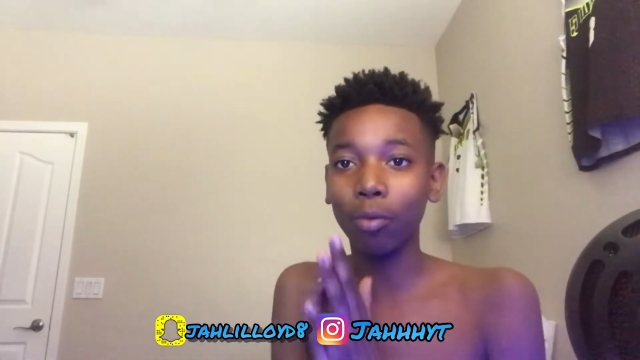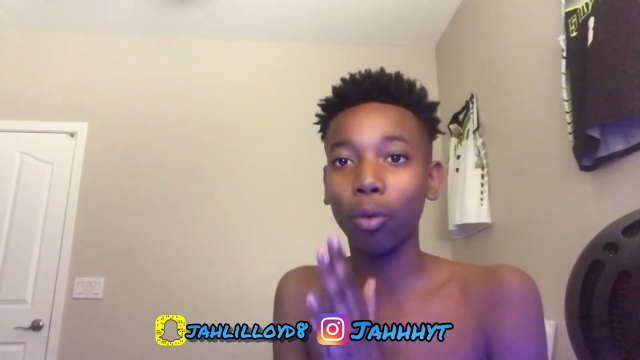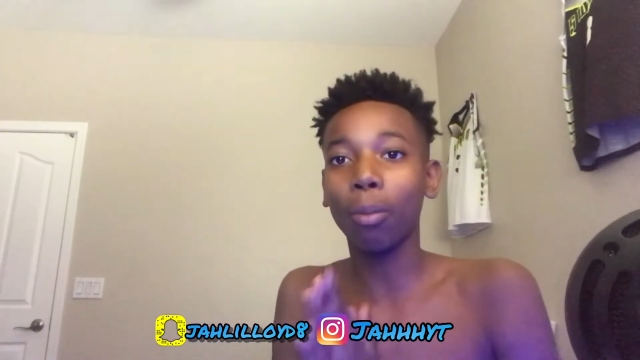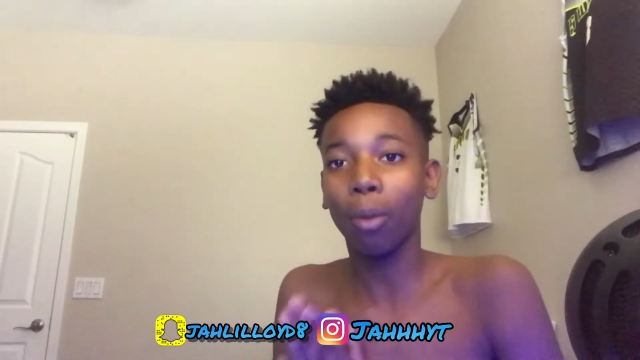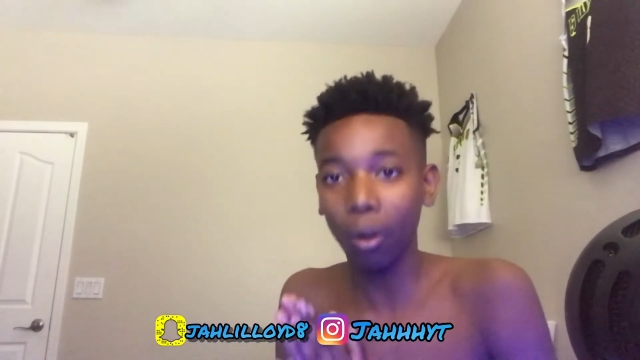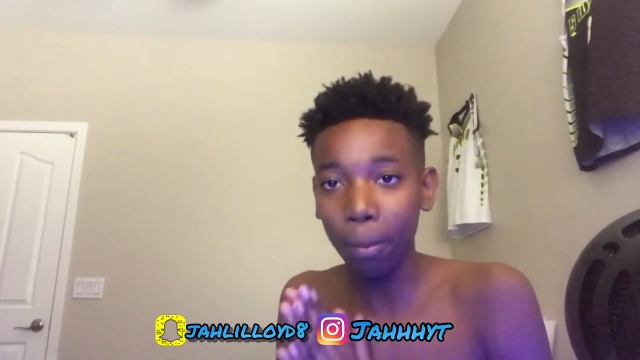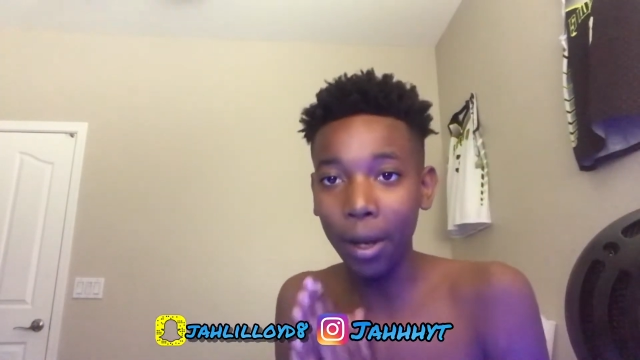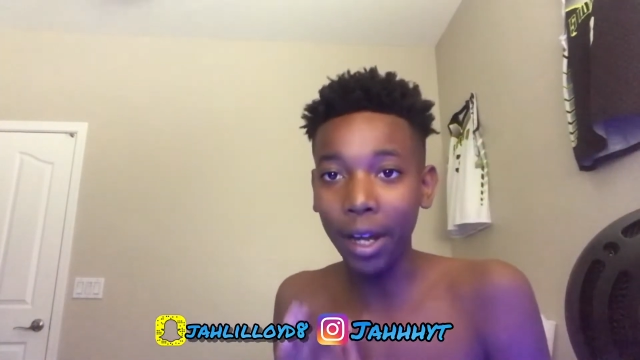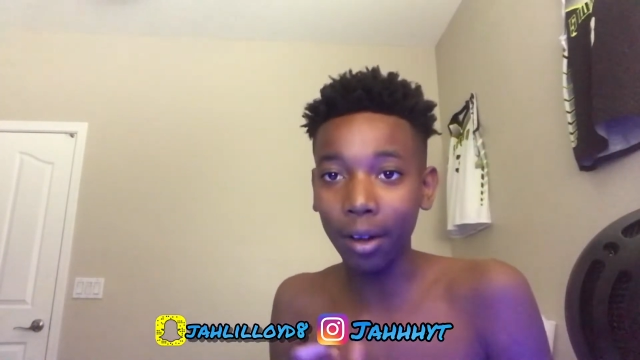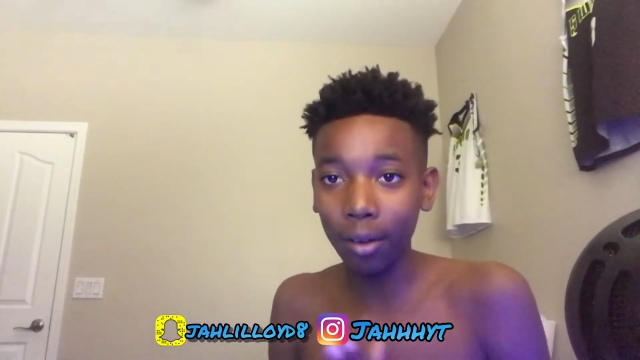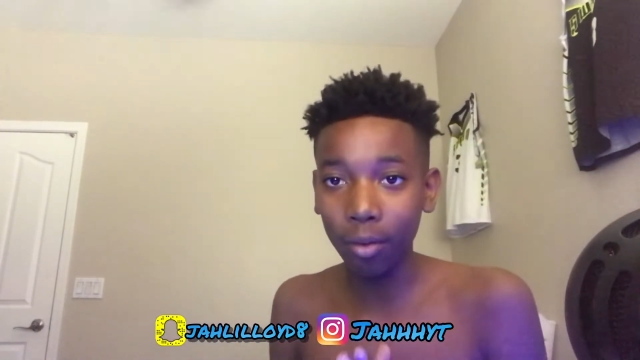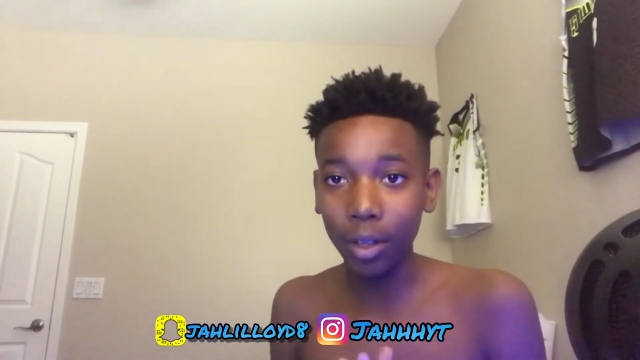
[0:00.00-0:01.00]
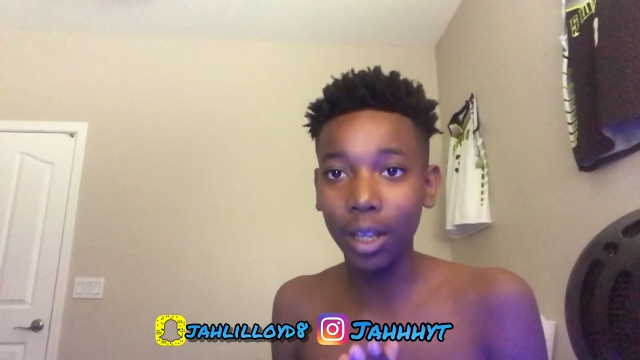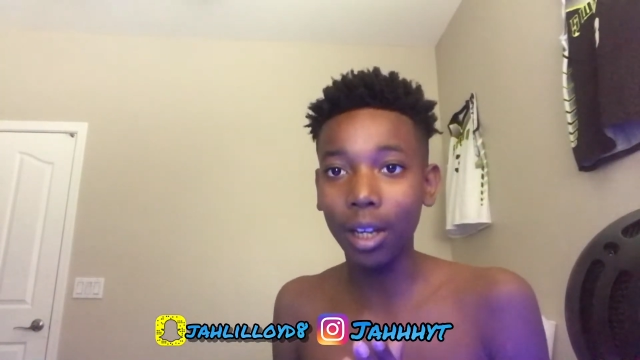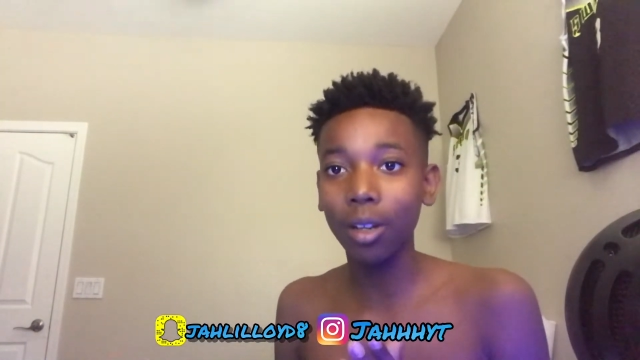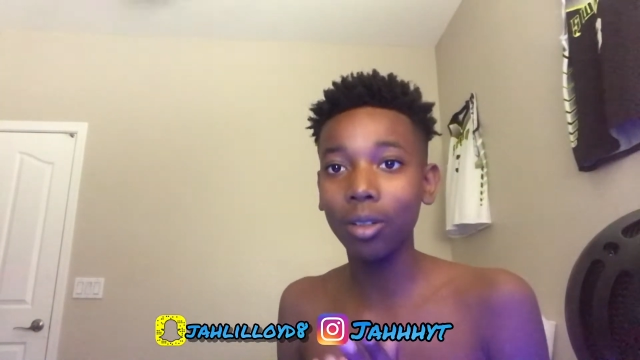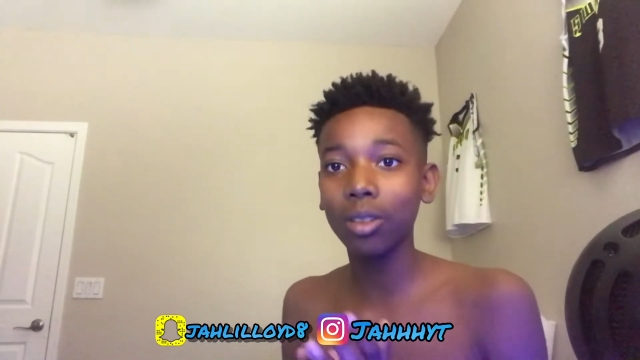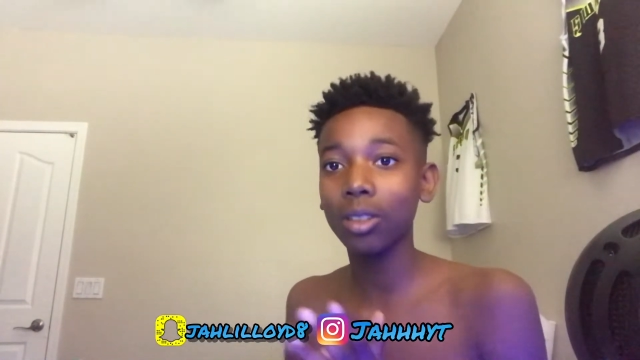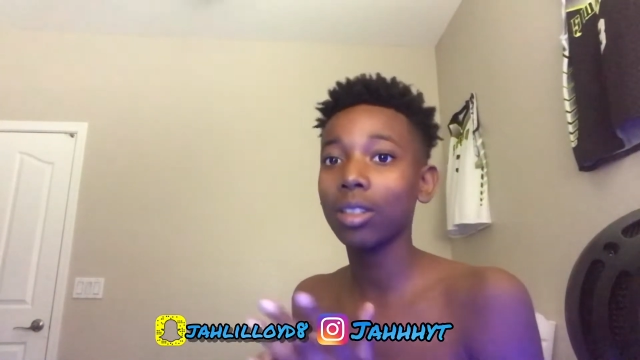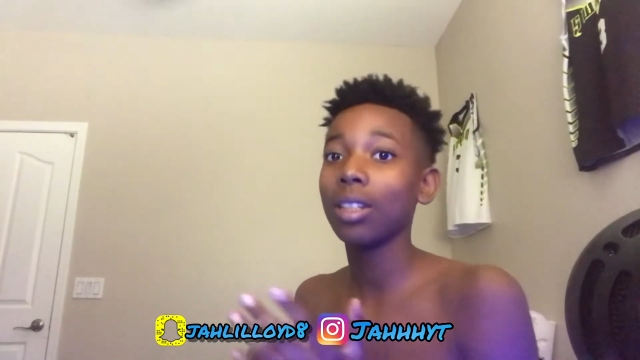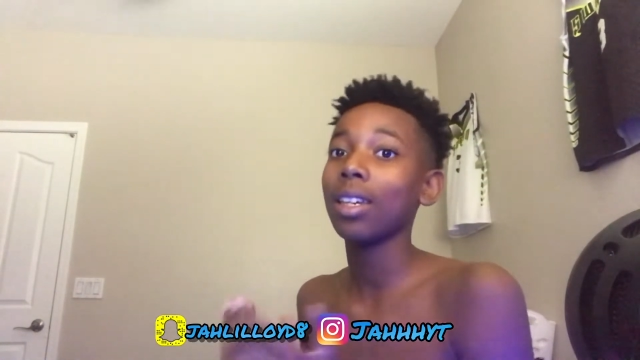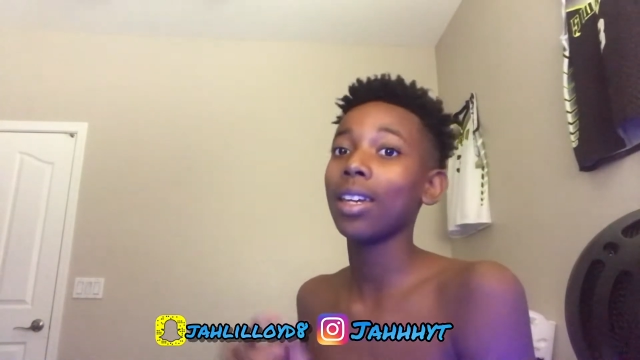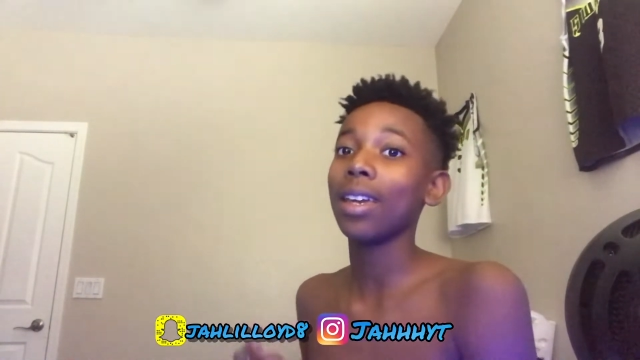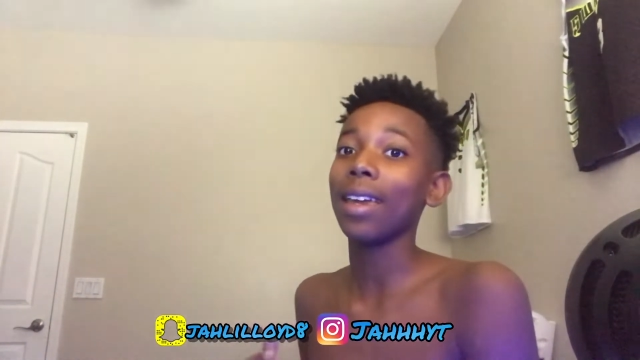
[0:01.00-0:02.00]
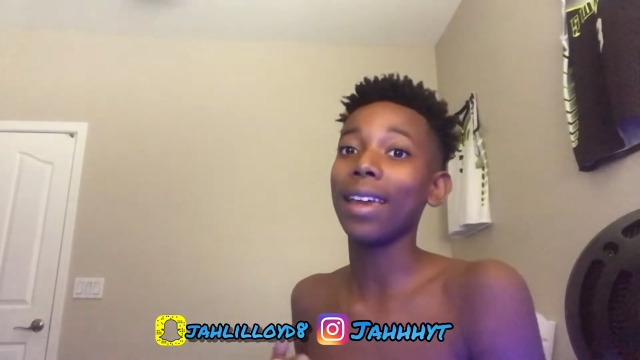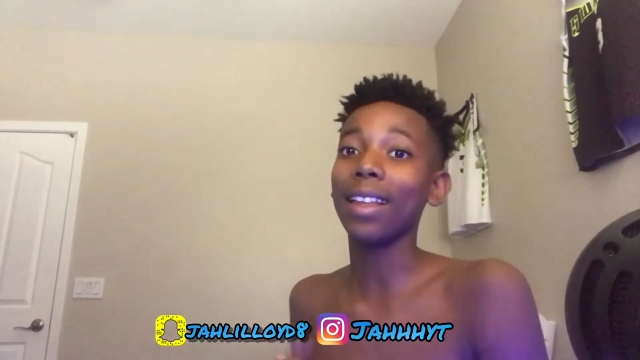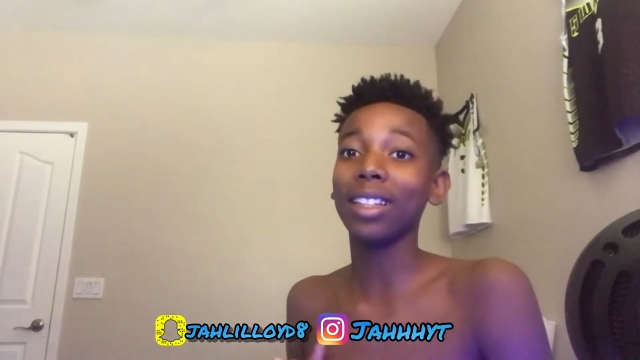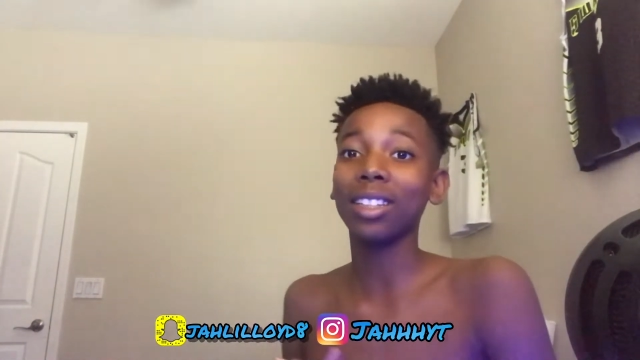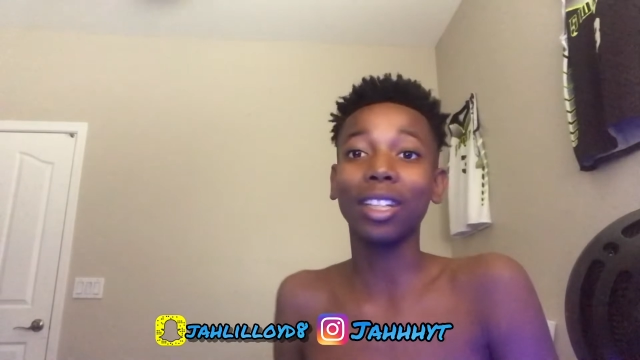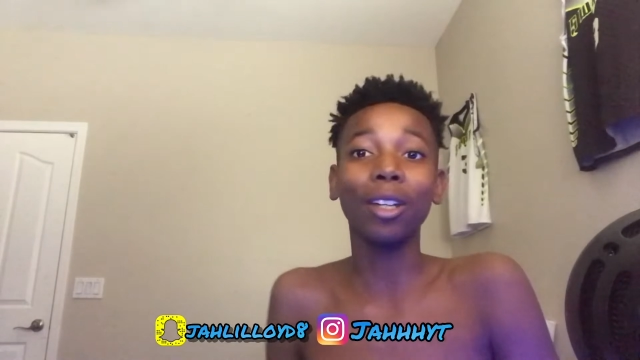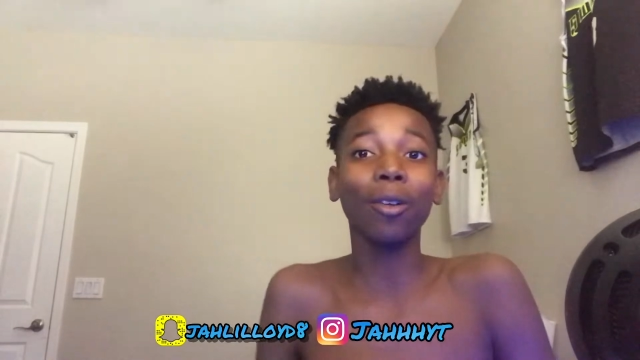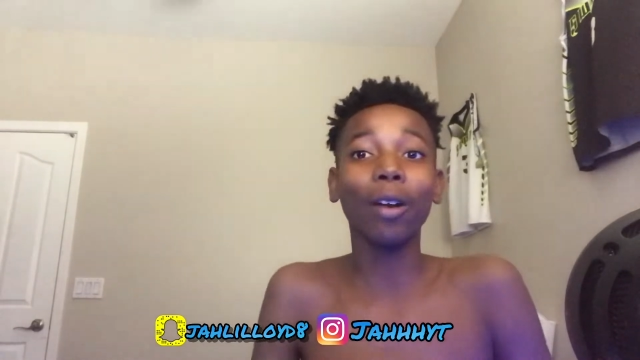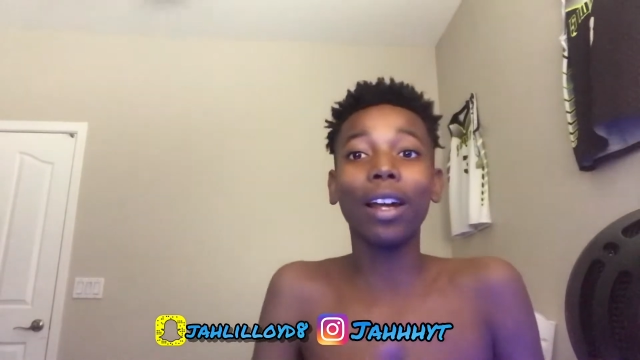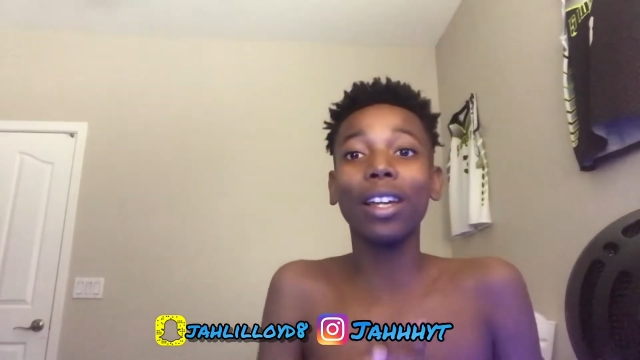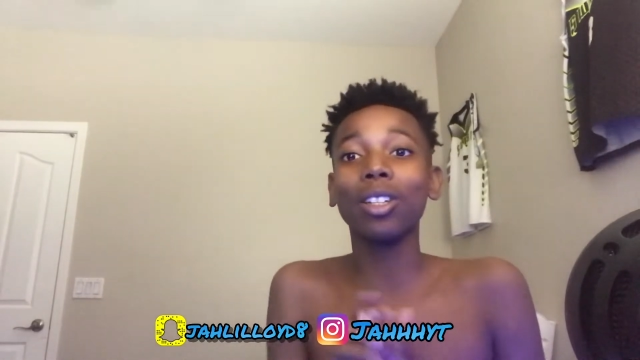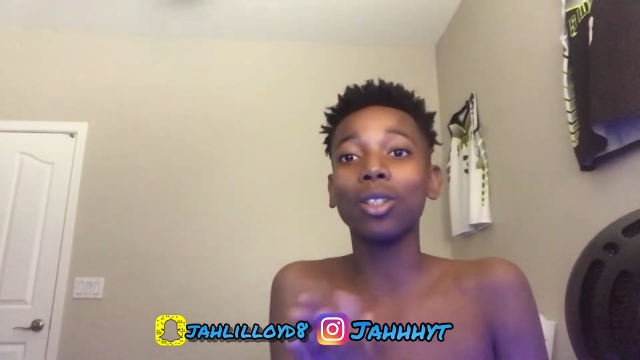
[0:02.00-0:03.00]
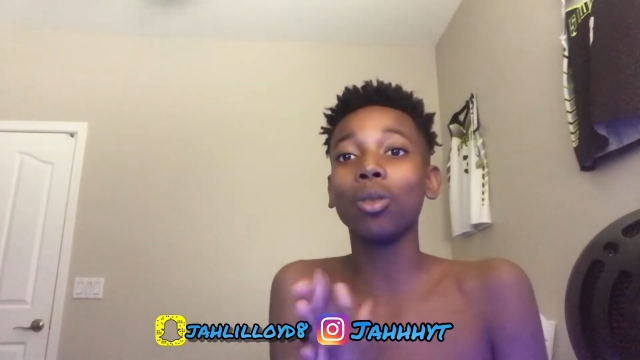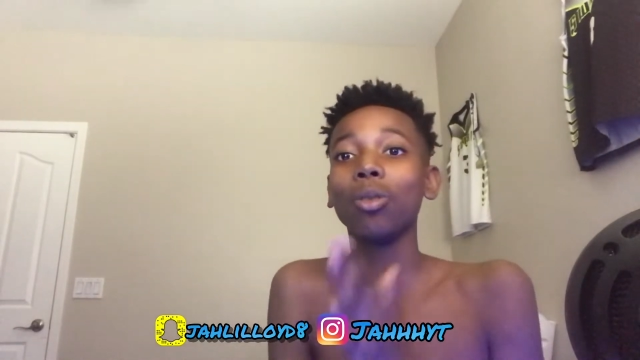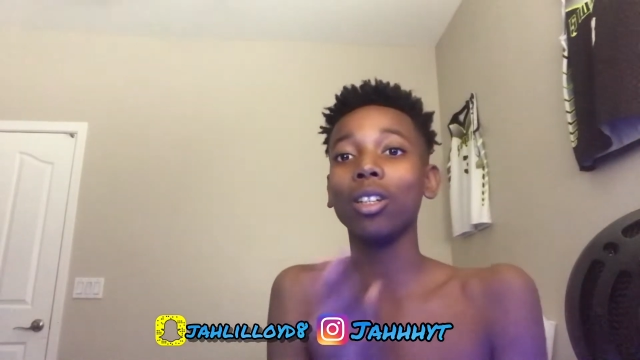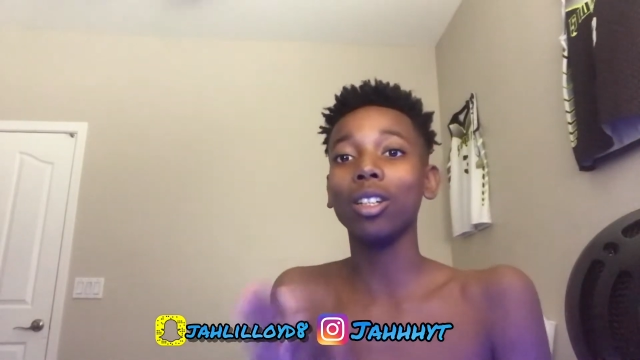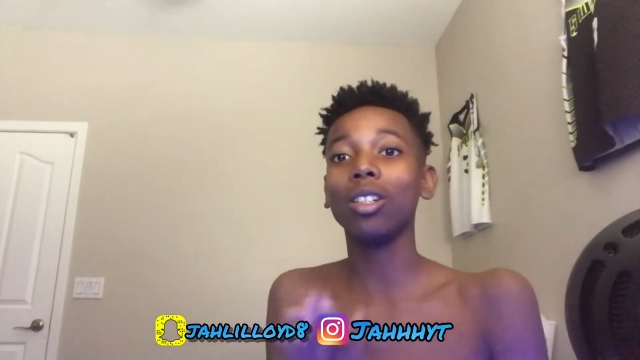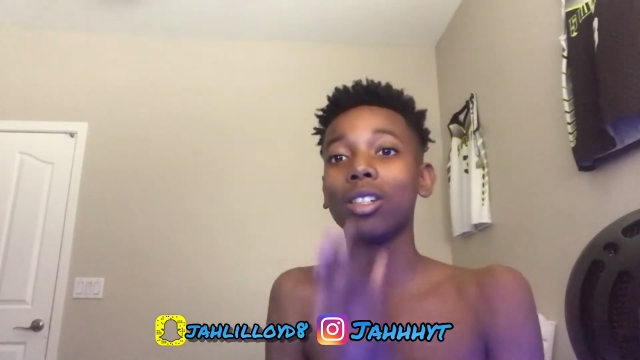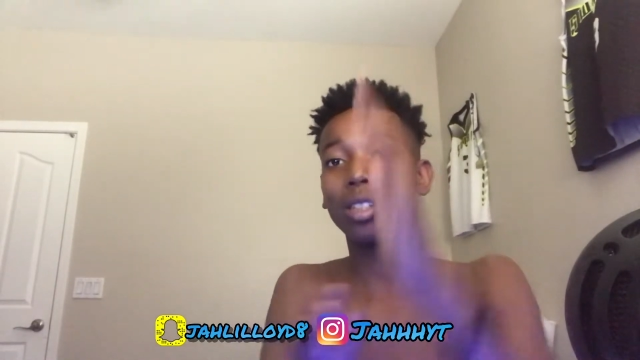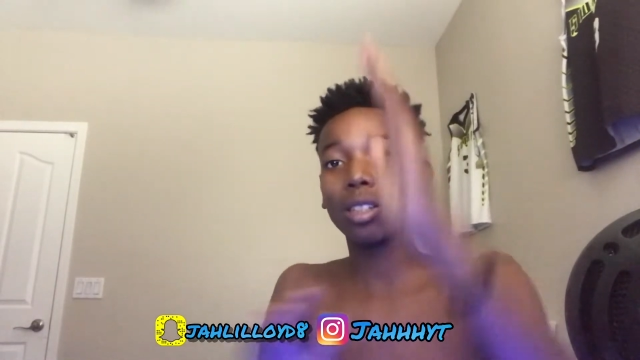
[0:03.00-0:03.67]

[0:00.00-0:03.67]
for more banger videos. And let's get right into this.